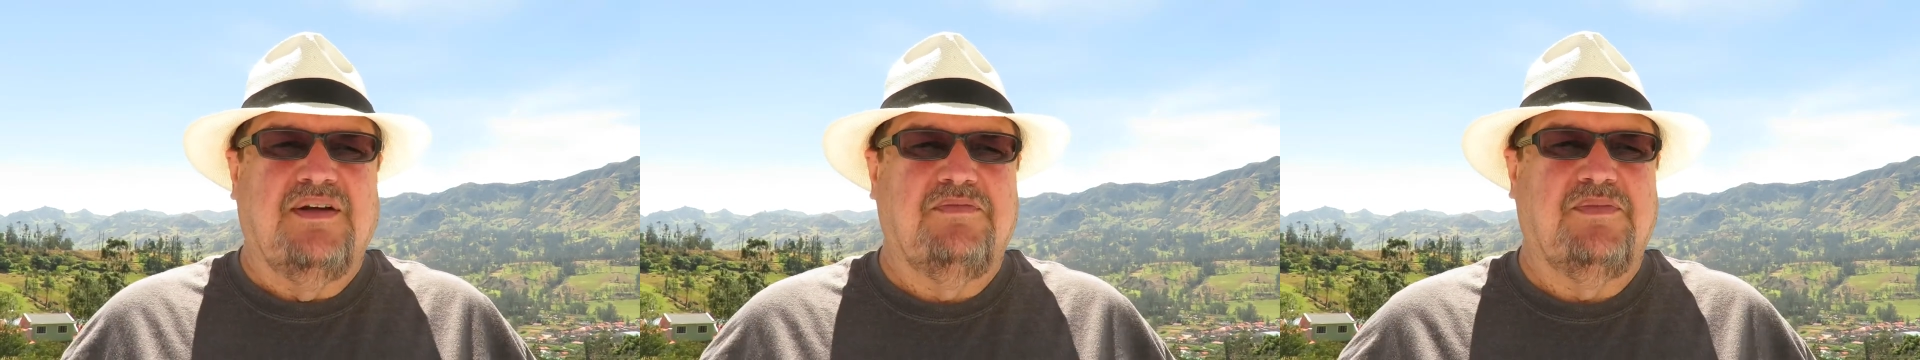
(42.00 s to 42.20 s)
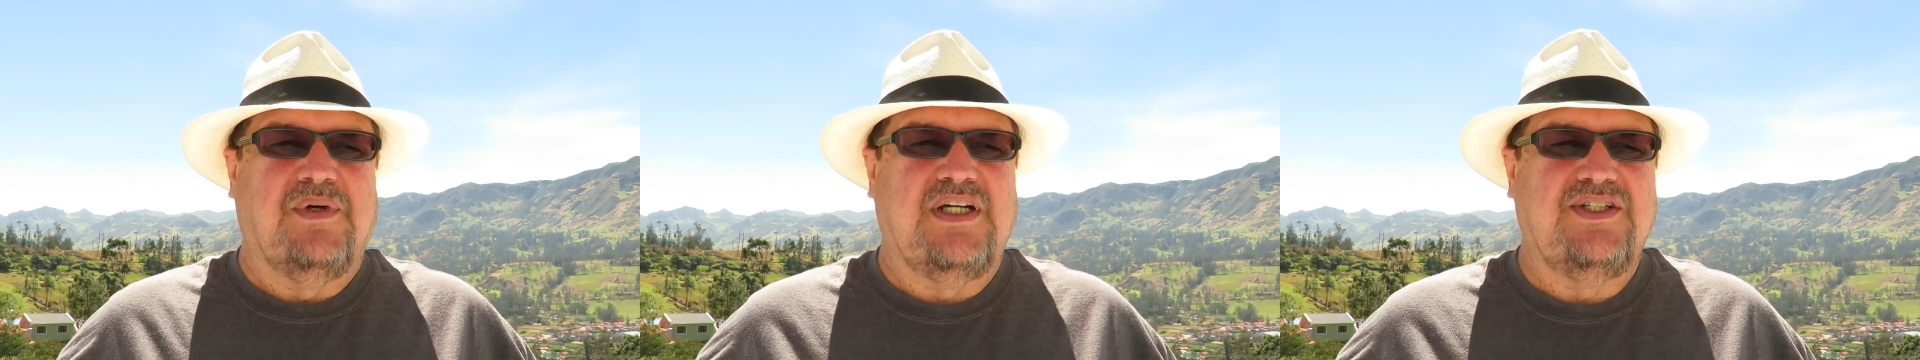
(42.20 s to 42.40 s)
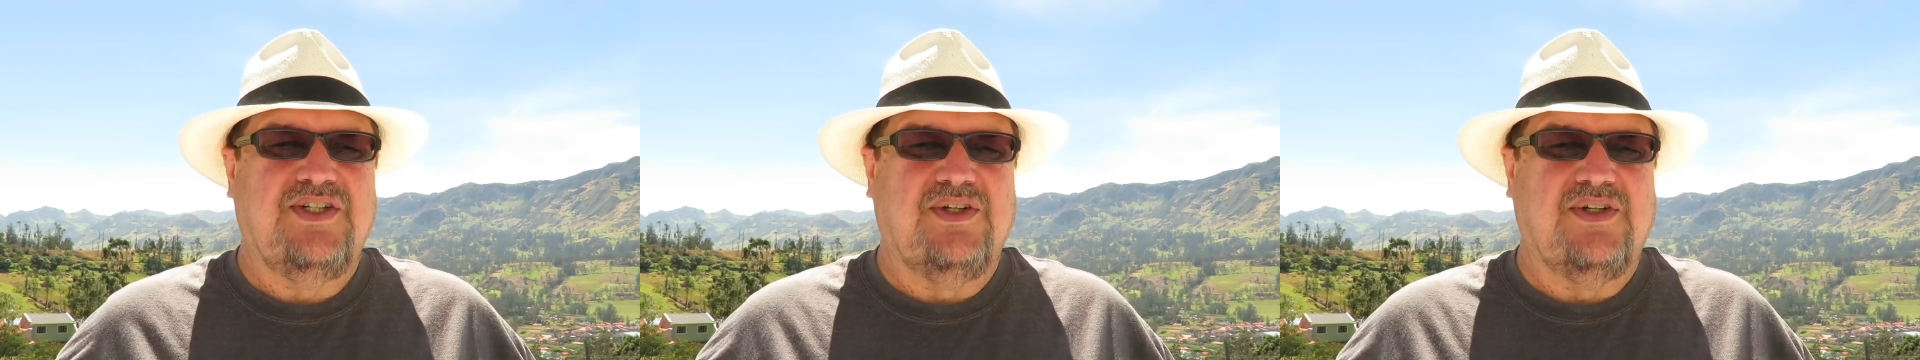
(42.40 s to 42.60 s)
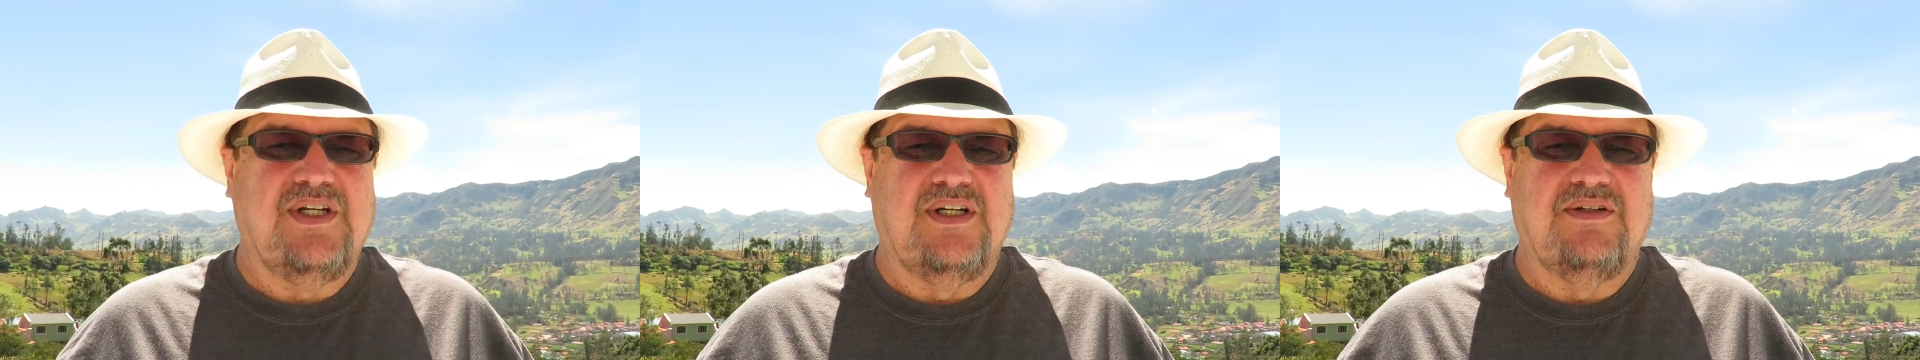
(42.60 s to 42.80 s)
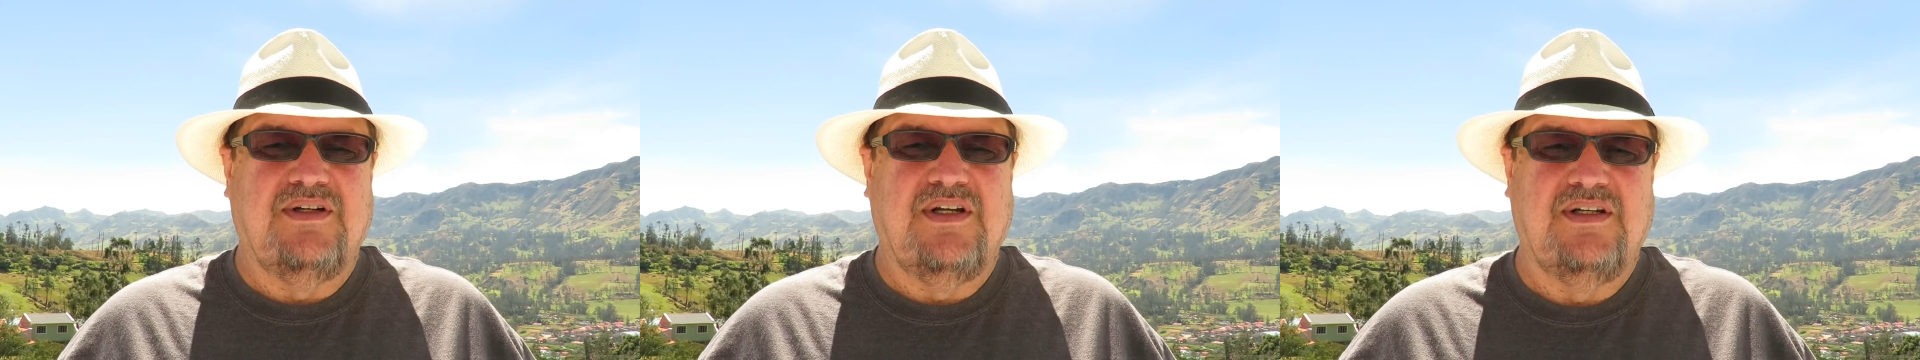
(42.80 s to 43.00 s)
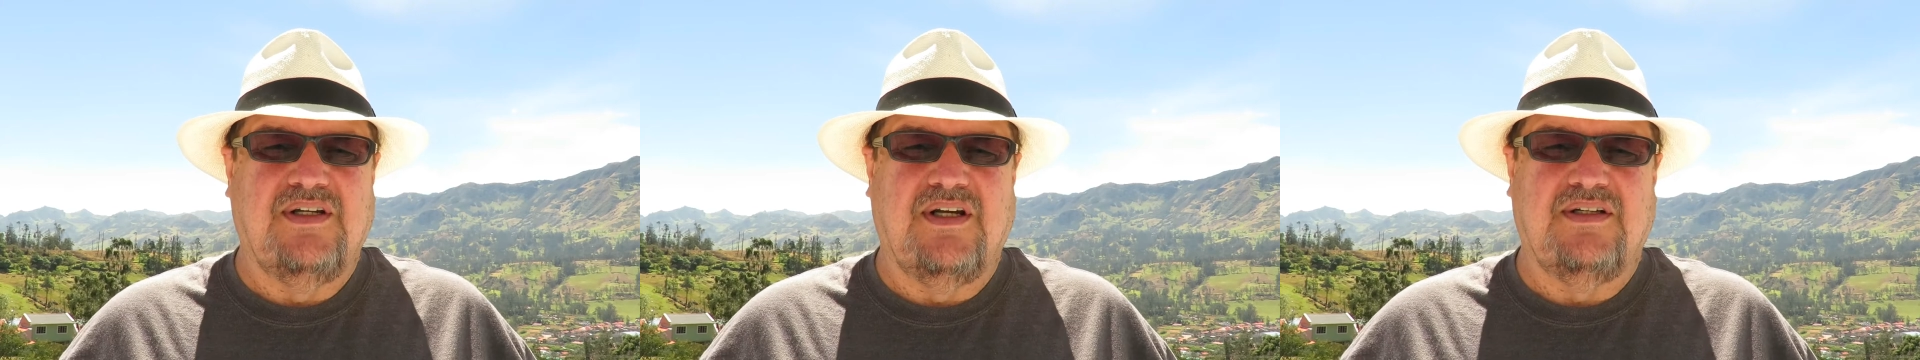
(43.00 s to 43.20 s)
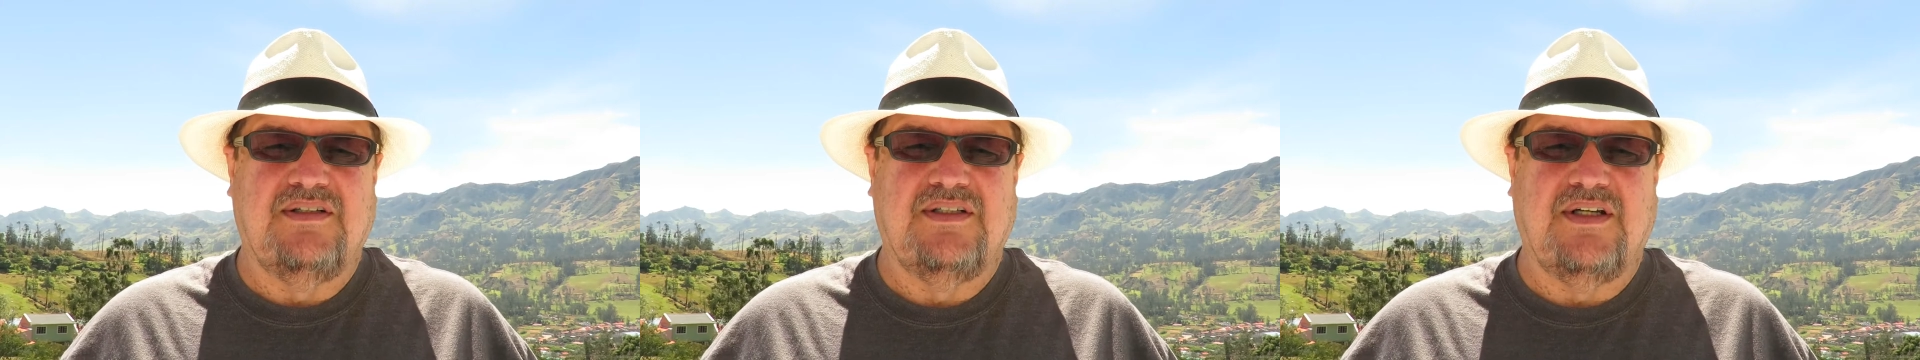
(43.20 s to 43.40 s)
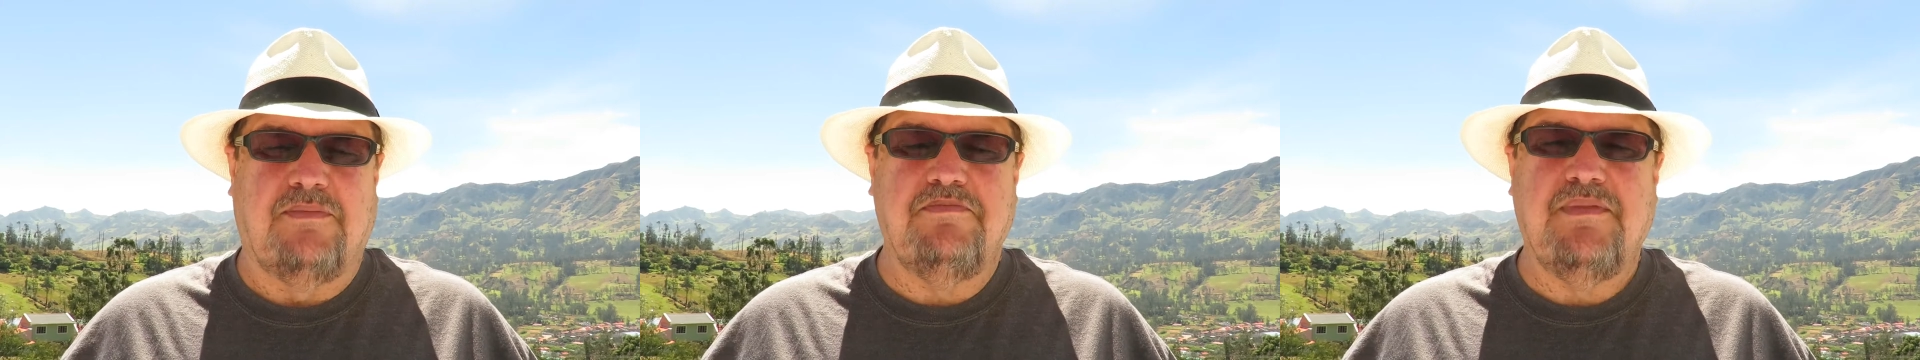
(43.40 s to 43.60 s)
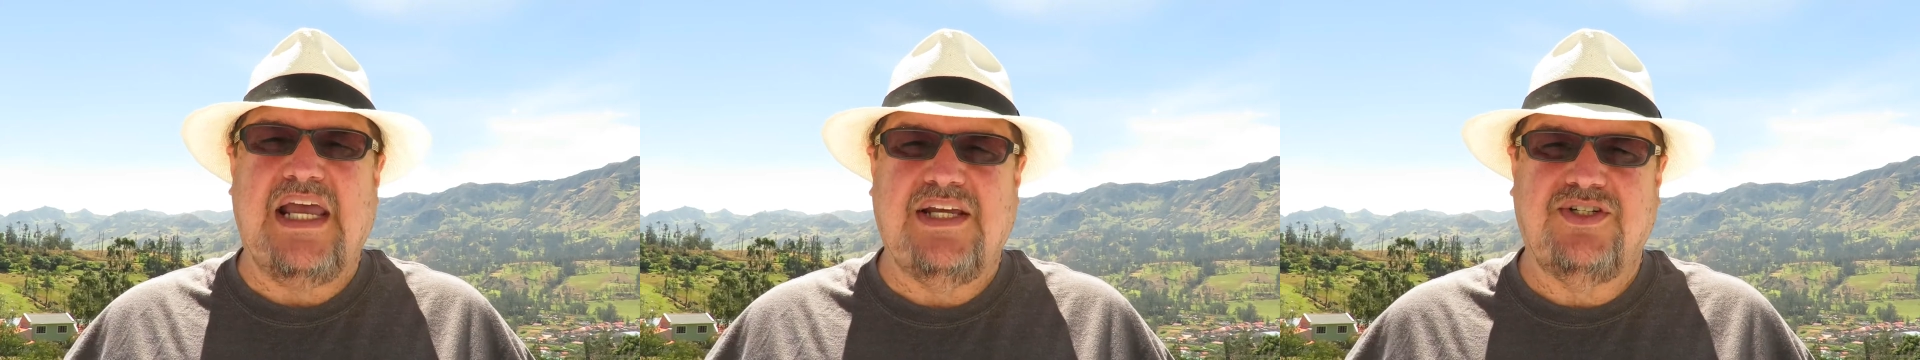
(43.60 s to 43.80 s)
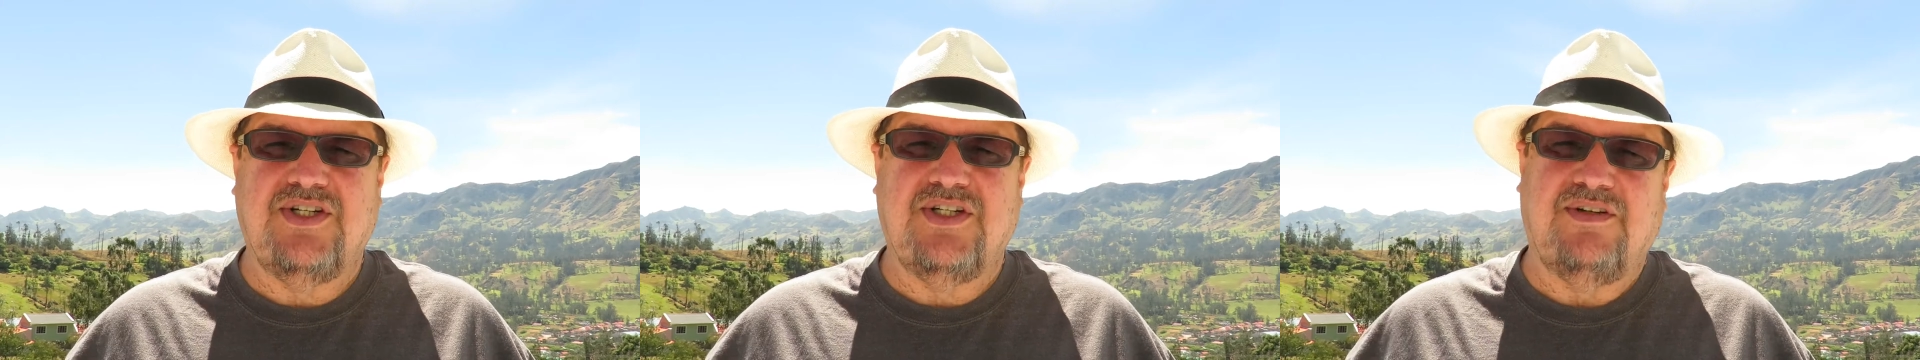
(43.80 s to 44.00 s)
but as you can
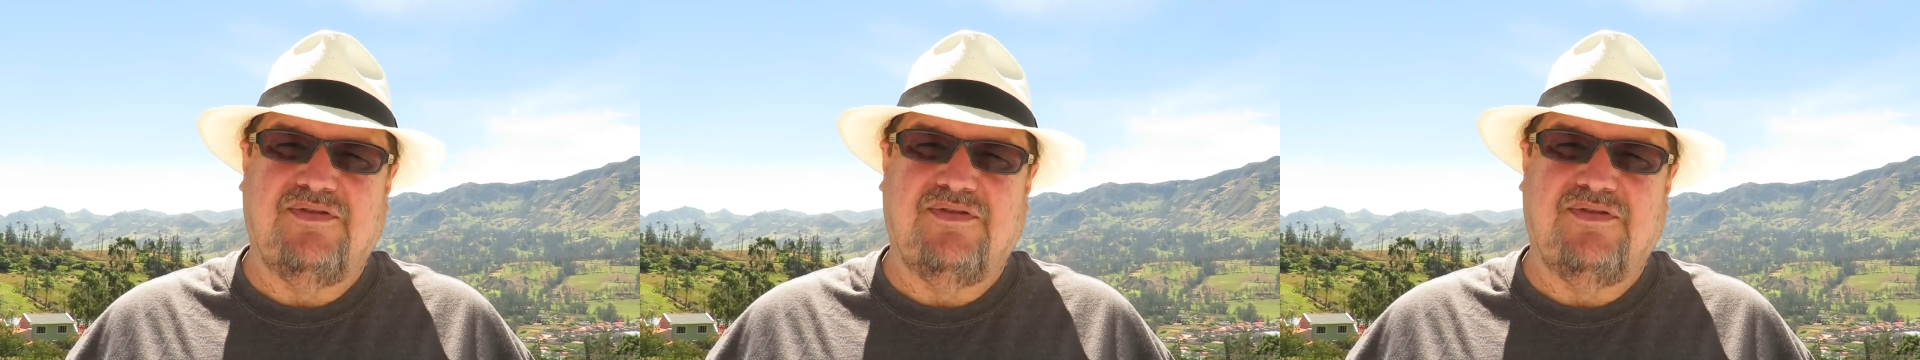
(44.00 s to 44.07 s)
imagine,